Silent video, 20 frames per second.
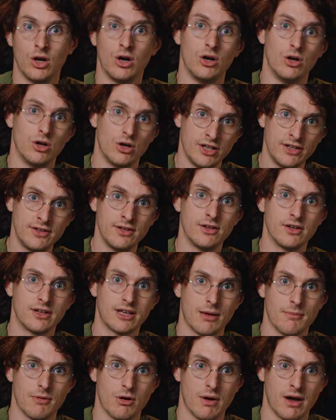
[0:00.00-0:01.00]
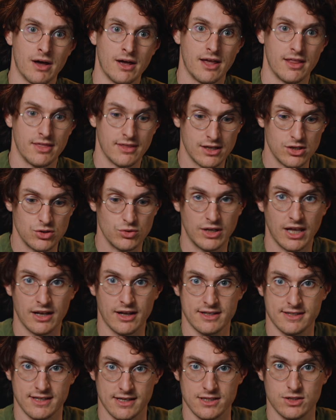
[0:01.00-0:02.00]
load it in the camera, and then you get
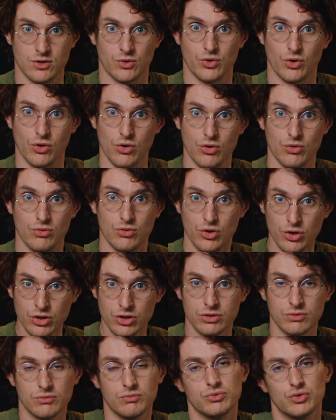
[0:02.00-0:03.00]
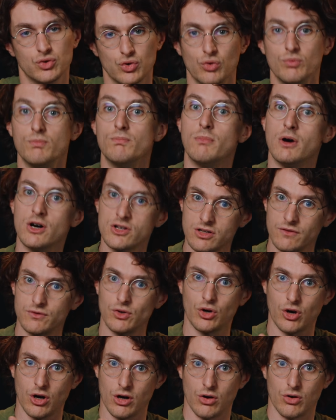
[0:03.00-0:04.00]
access to your look, to most of your
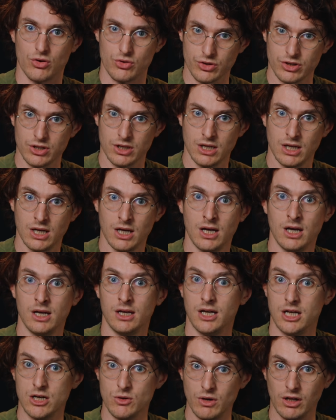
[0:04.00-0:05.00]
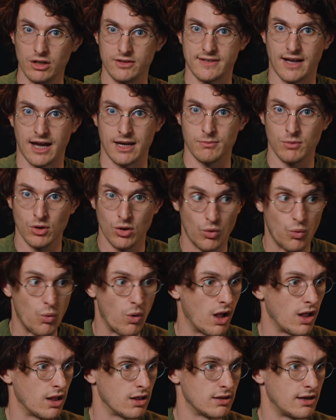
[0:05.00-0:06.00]
color look, in real time
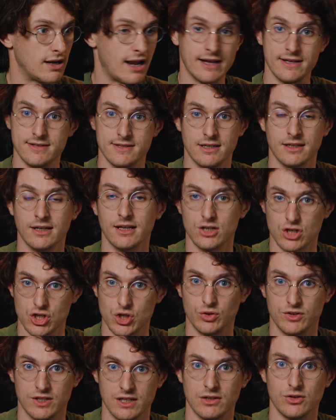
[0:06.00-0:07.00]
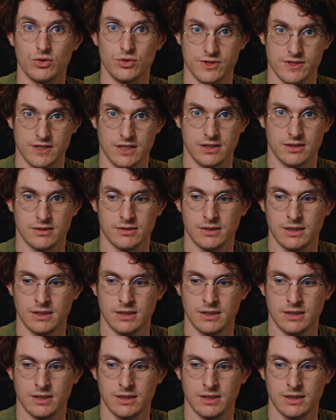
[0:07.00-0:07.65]
while lighting and shooting your scene.